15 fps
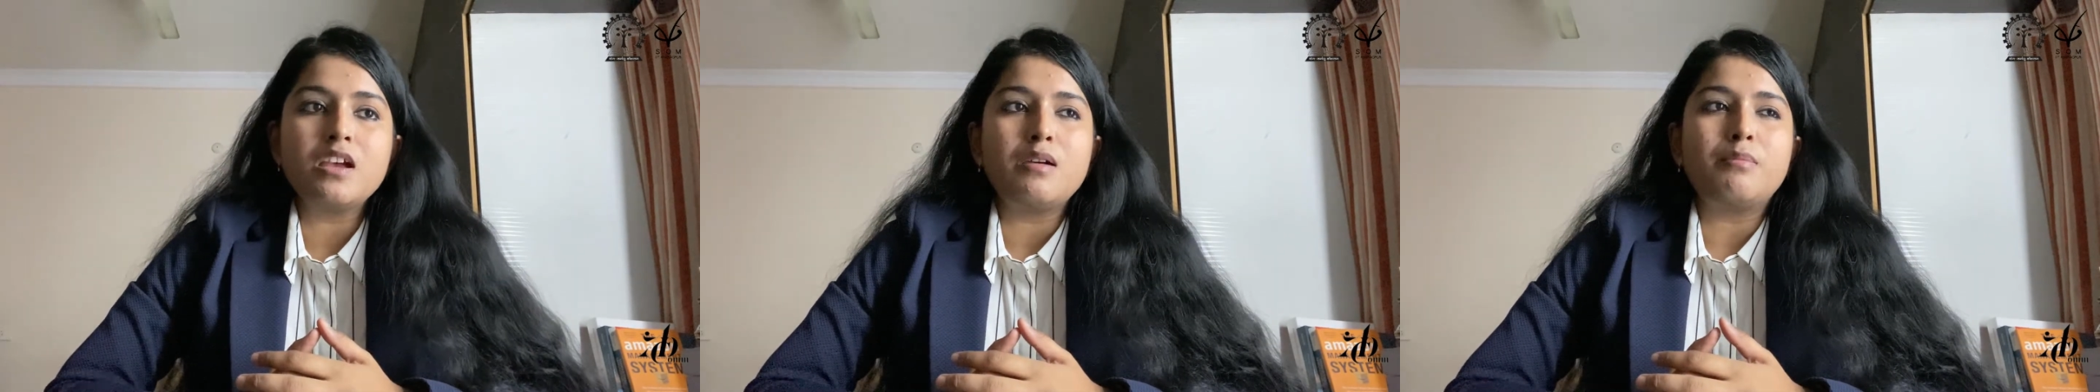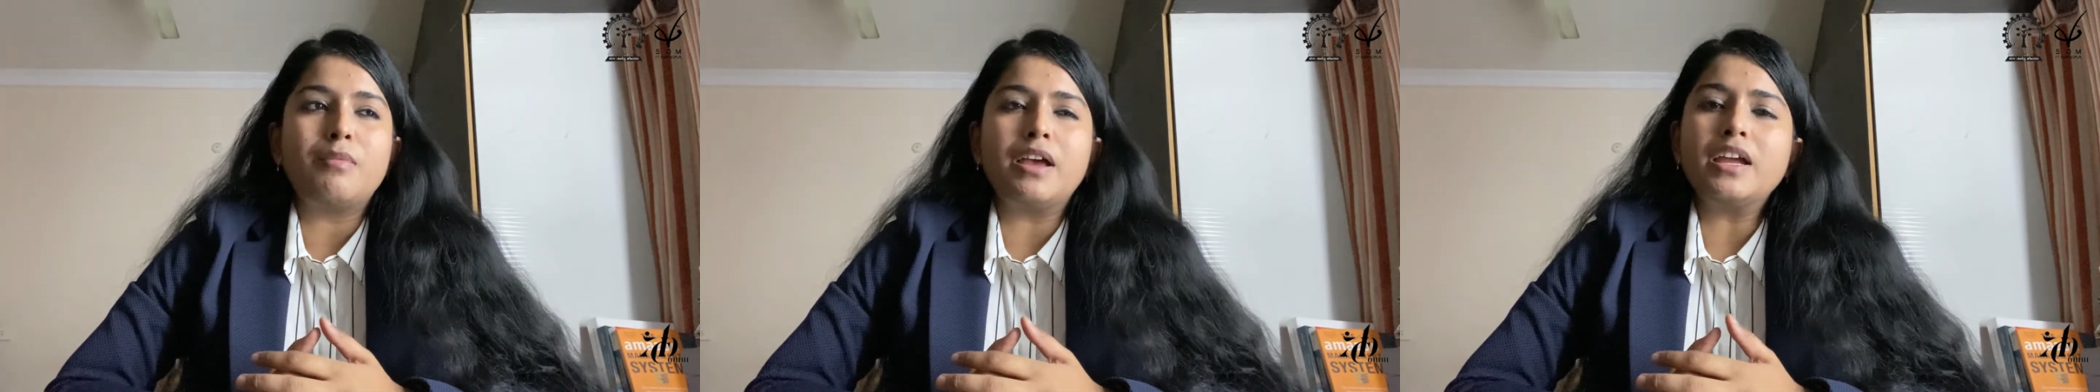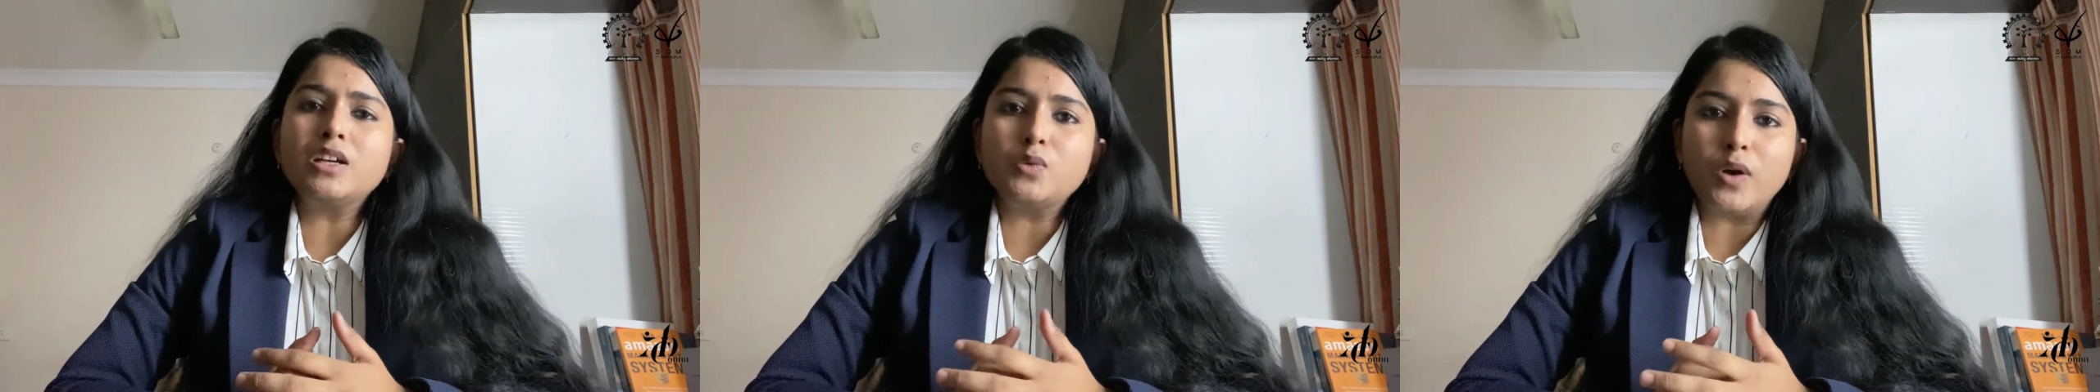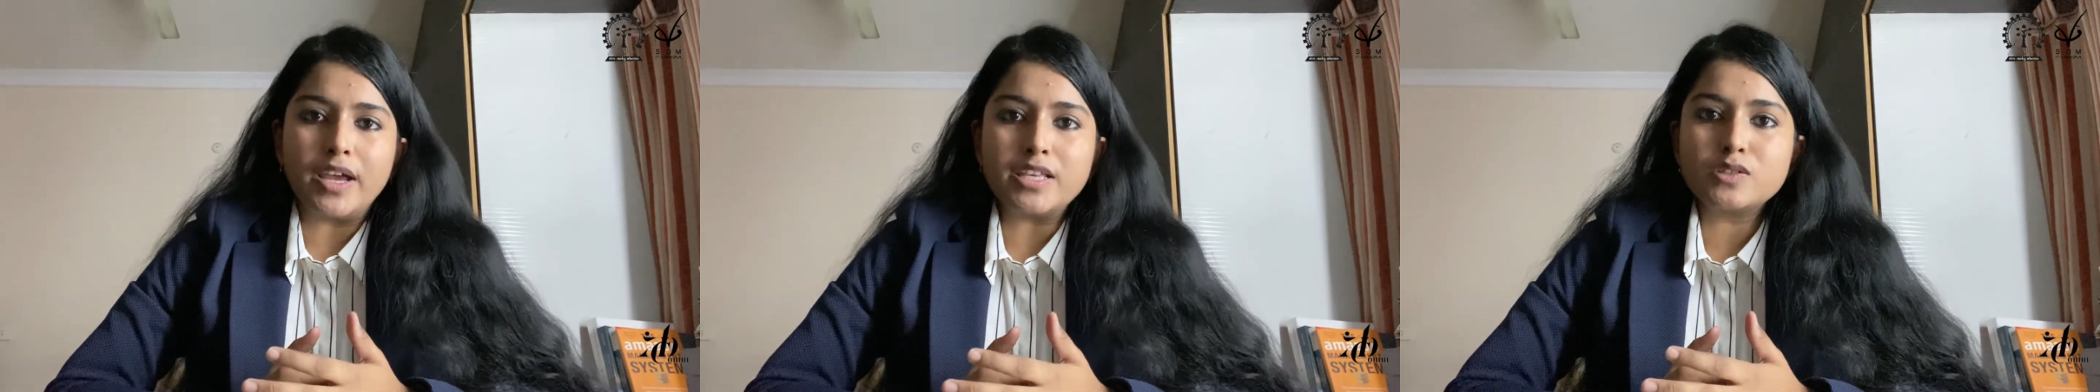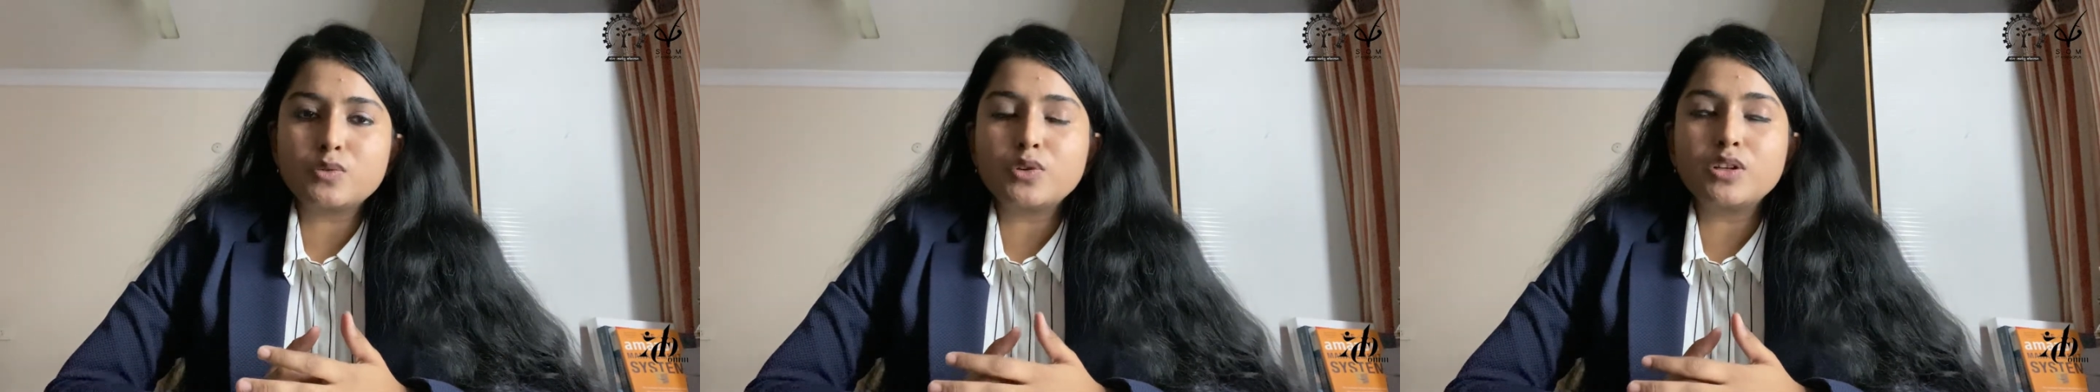my
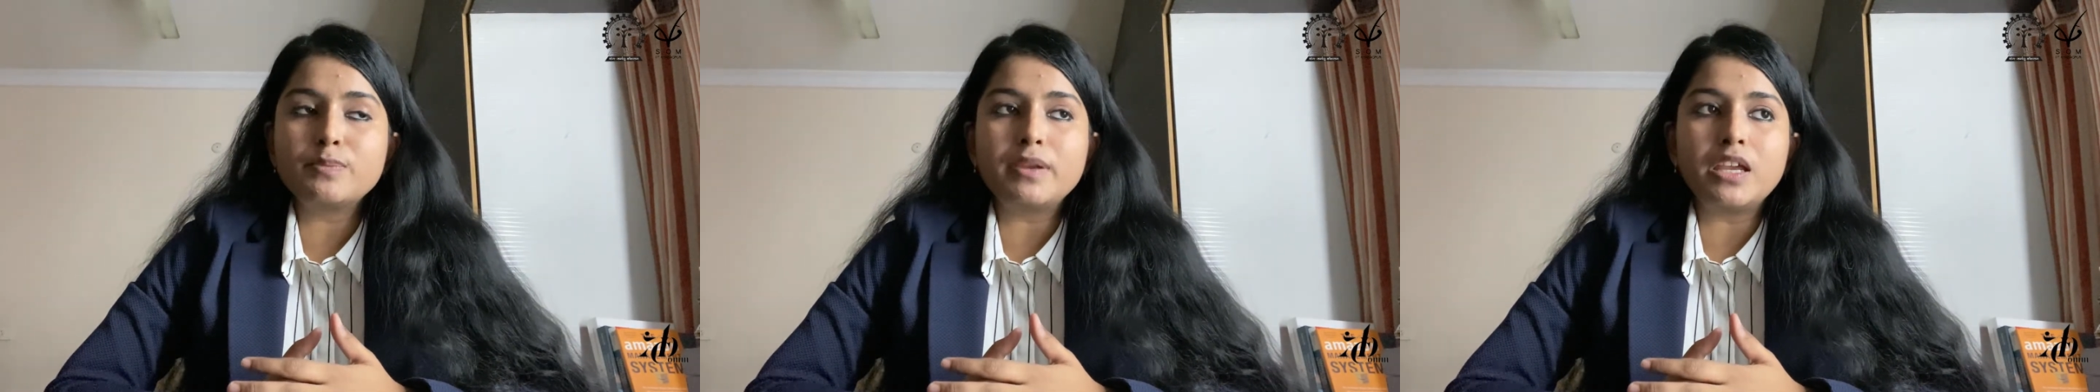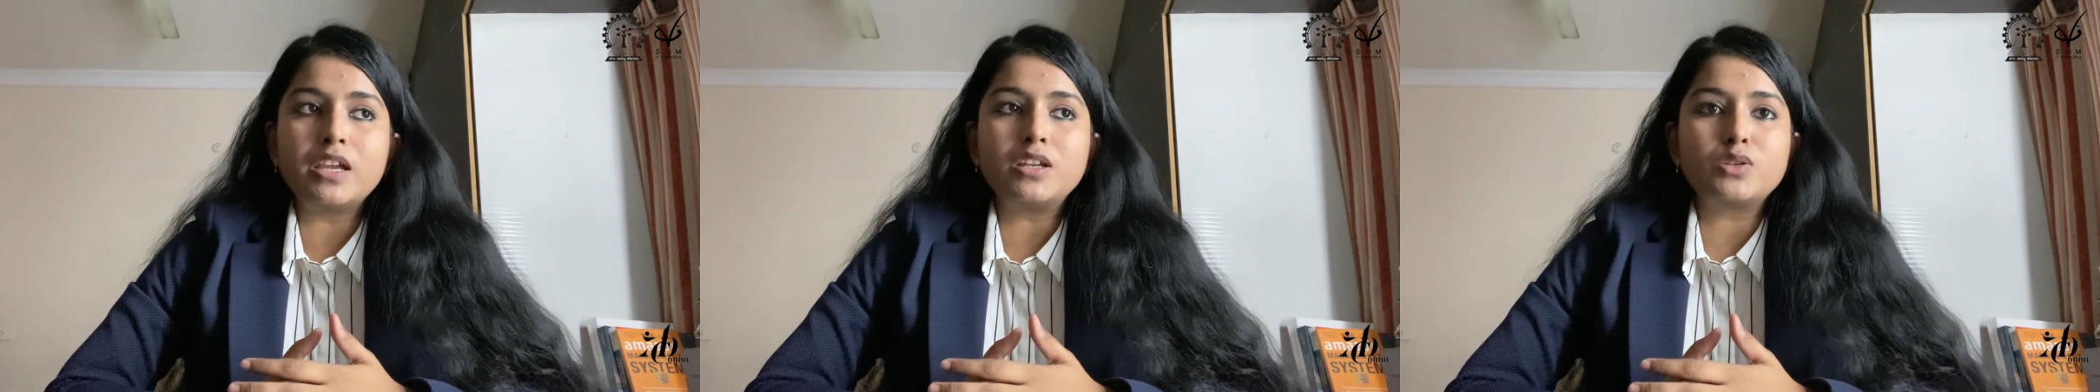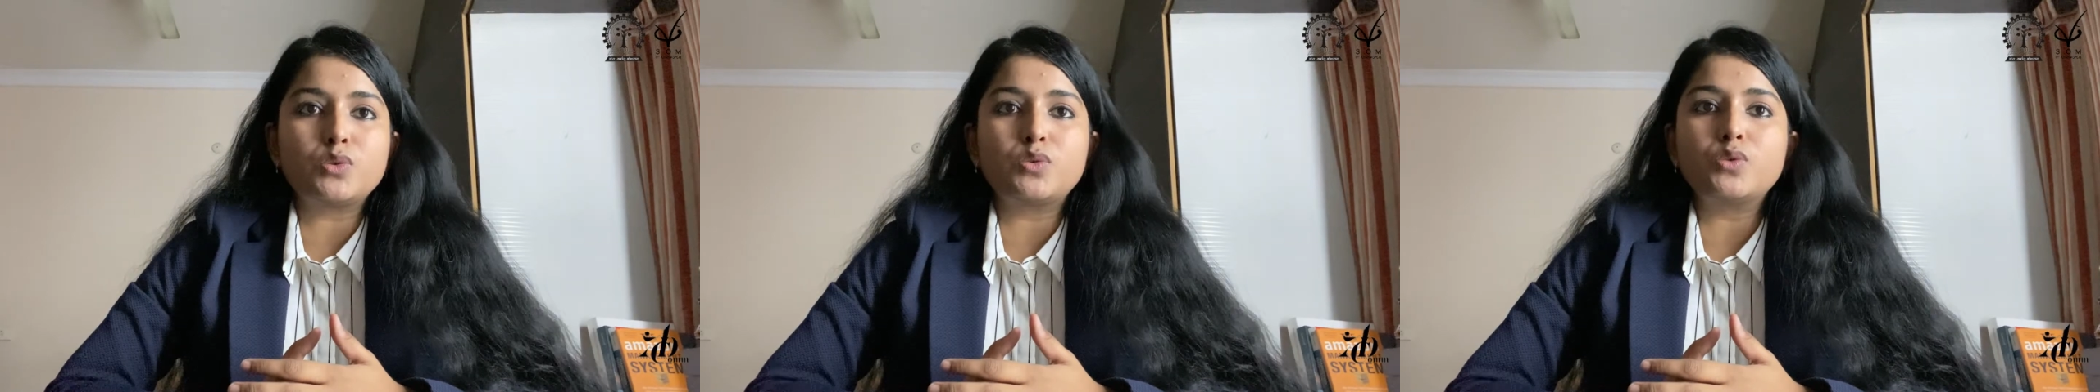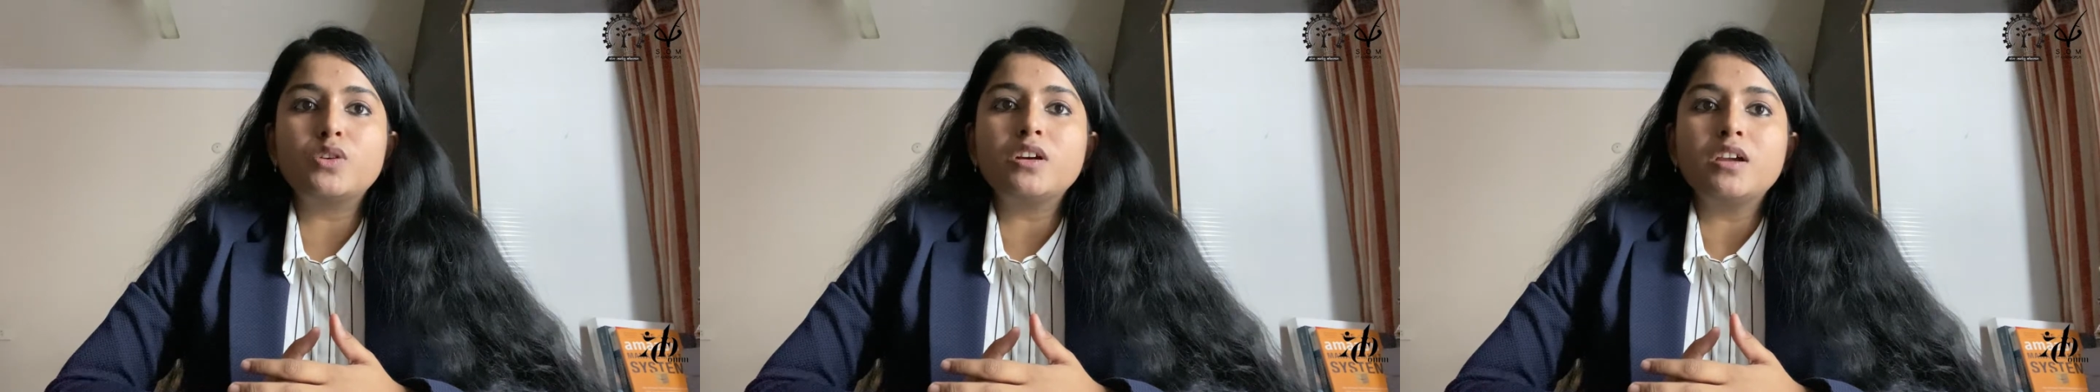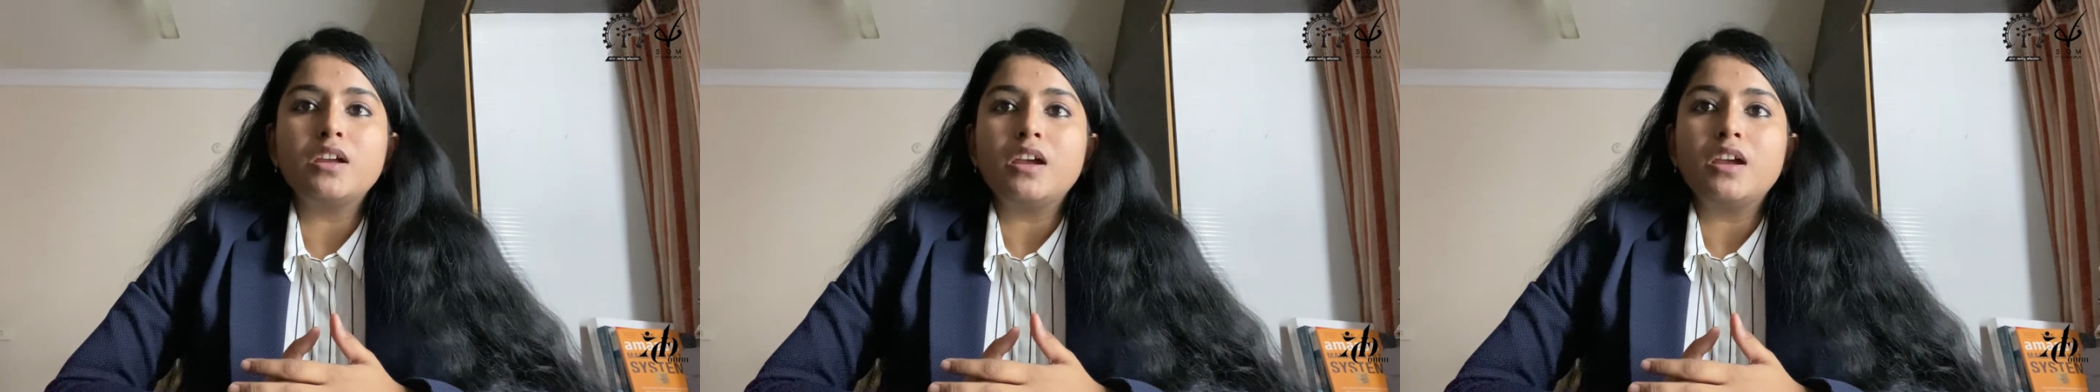advice would be to